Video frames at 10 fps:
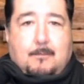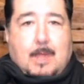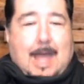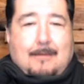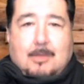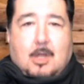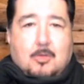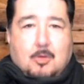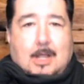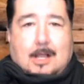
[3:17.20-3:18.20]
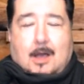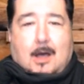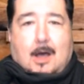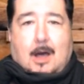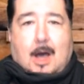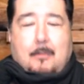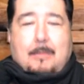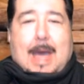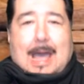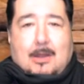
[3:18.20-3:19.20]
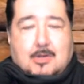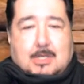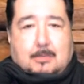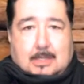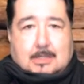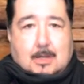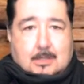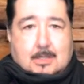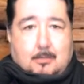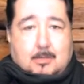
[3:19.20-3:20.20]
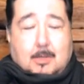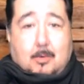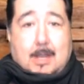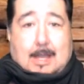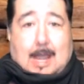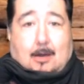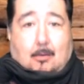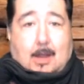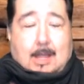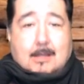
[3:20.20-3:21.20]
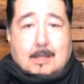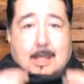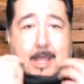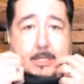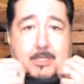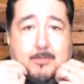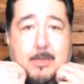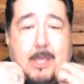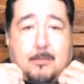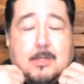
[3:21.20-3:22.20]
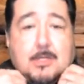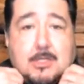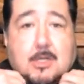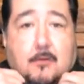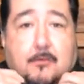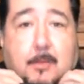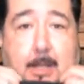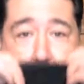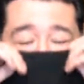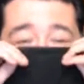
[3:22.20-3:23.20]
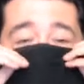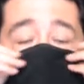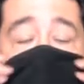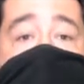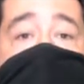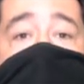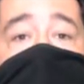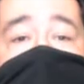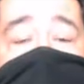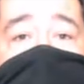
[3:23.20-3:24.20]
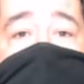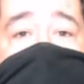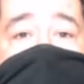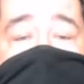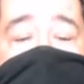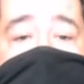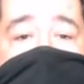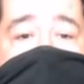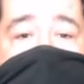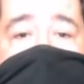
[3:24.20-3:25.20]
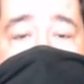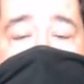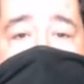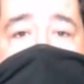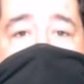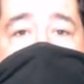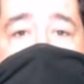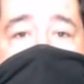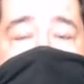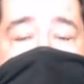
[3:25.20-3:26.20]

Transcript: have to go through like a bag or something to break it out, right? And just be able to just go from here to here and feel like you would be